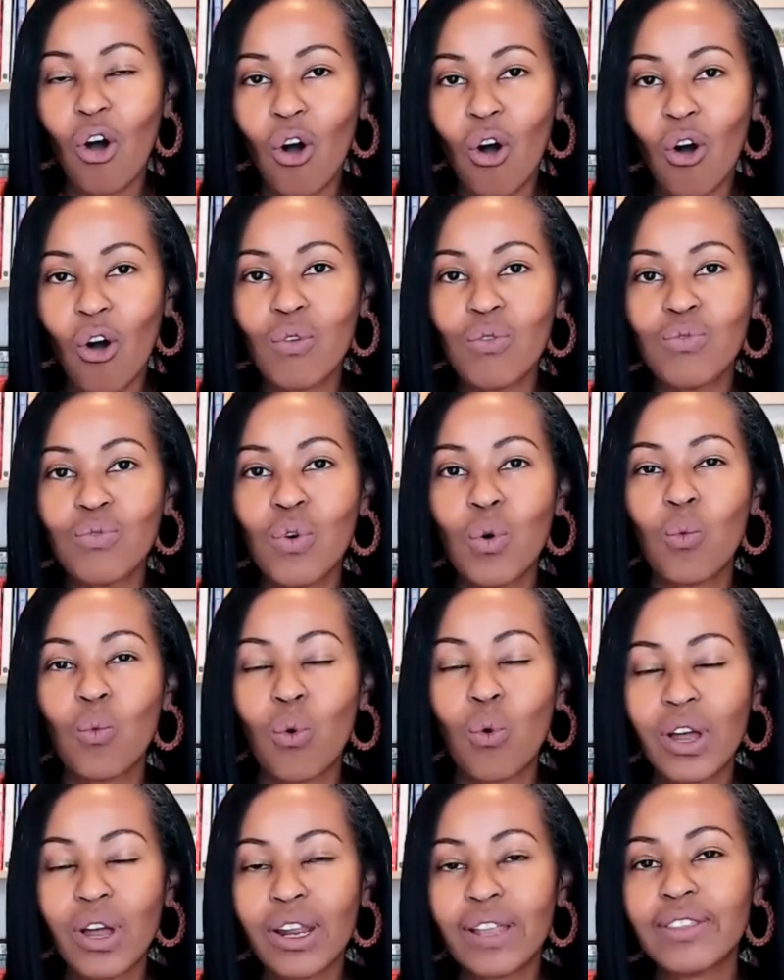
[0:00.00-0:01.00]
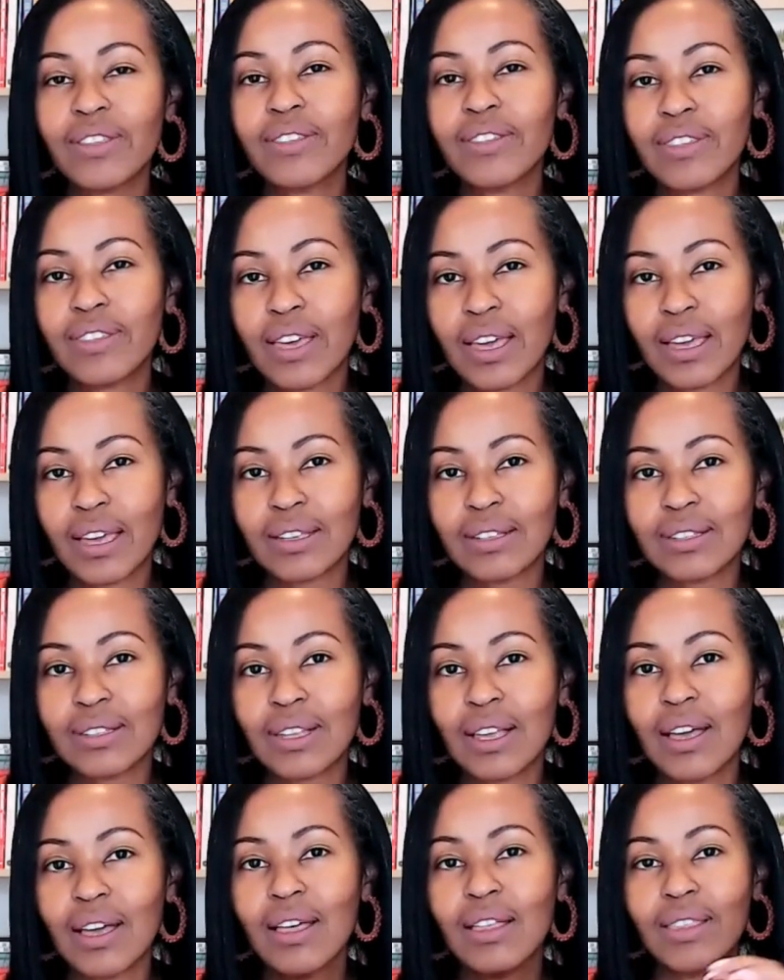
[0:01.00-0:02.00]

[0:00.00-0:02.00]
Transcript: of what are the things